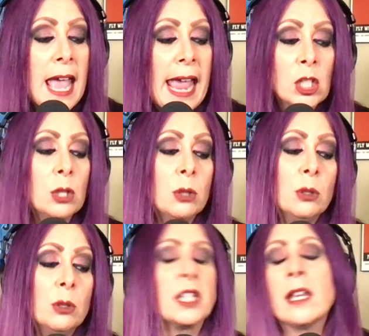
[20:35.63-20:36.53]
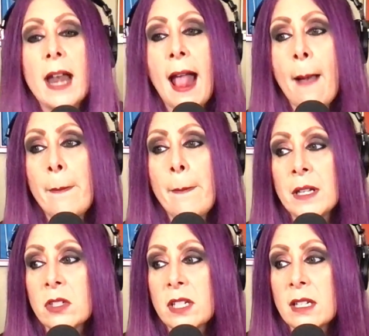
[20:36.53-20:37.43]
And usually what
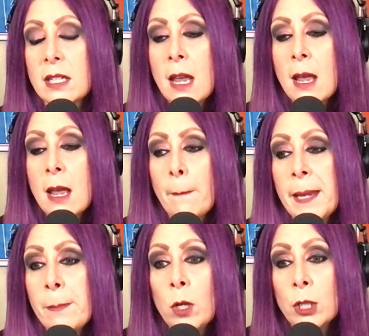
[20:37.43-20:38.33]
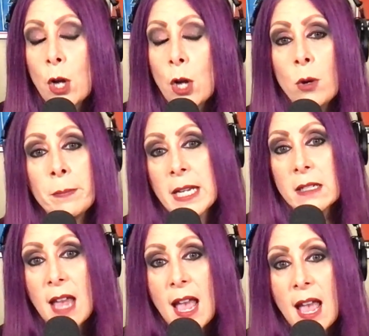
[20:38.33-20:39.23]
happens is people will go and make a
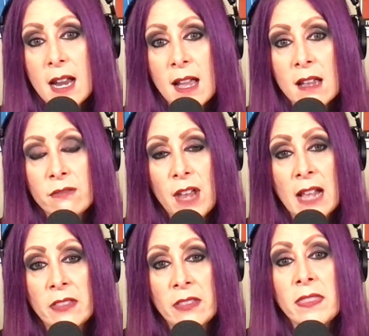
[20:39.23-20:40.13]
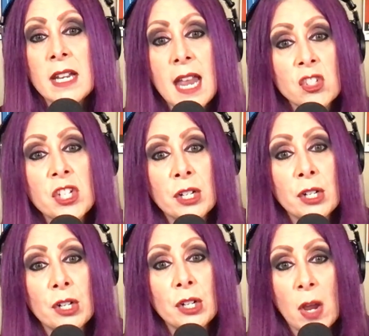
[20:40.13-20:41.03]
skydive, and then the next
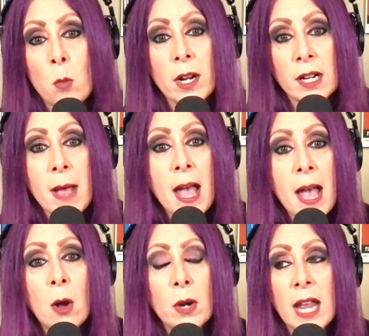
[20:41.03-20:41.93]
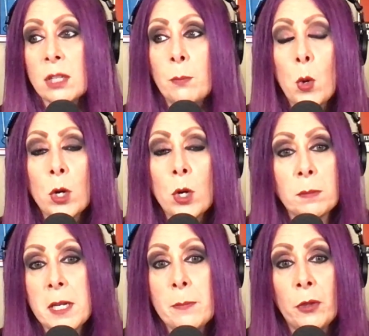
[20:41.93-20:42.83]
year they want to come out and support the
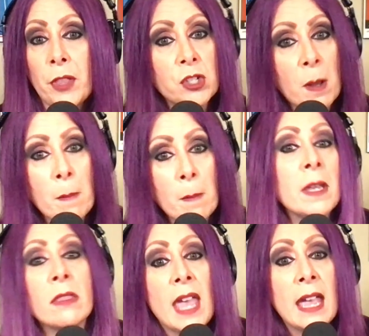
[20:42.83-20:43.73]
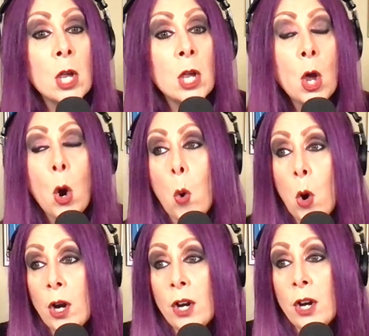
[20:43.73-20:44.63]
people that are jumping then.
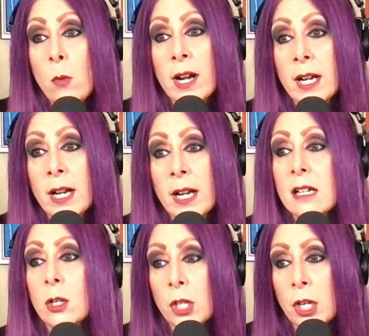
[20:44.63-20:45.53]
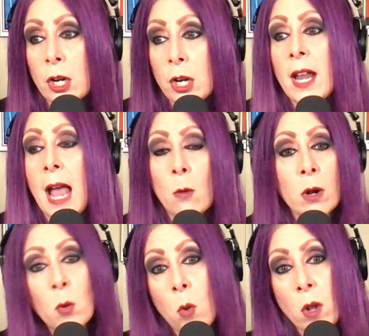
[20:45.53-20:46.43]
Or they want to come back and go, you know what? I
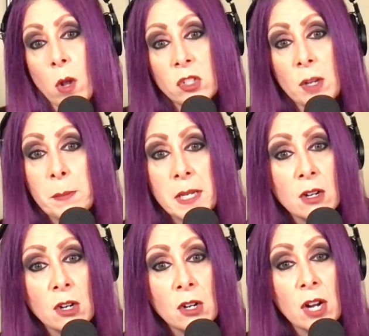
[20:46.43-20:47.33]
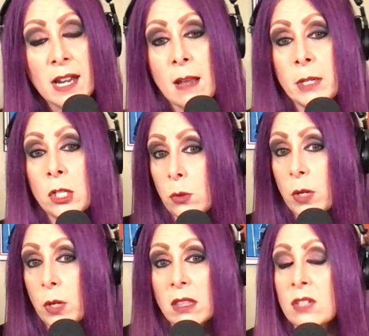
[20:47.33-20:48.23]
want to make one jump a year, and I'm going to do
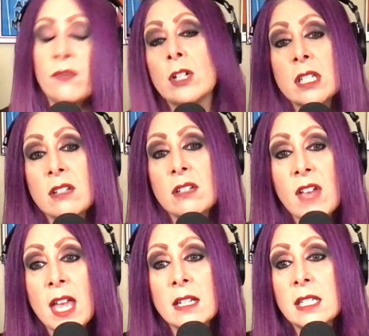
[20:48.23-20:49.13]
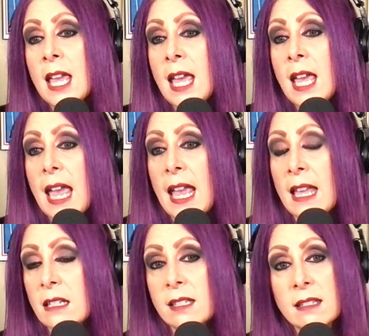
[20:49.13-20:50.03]
it at this veterans event.
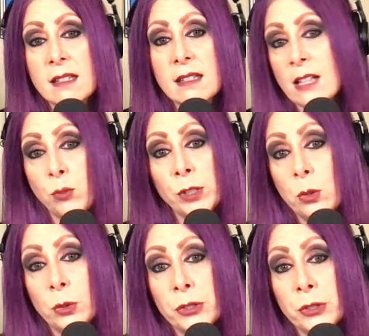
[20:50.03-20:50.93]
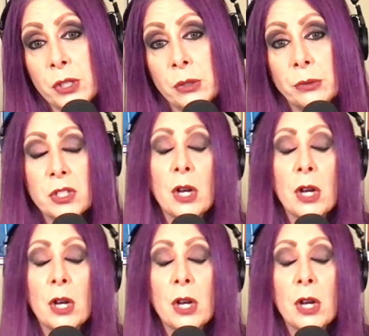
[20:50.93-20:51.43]
And that's really cool too.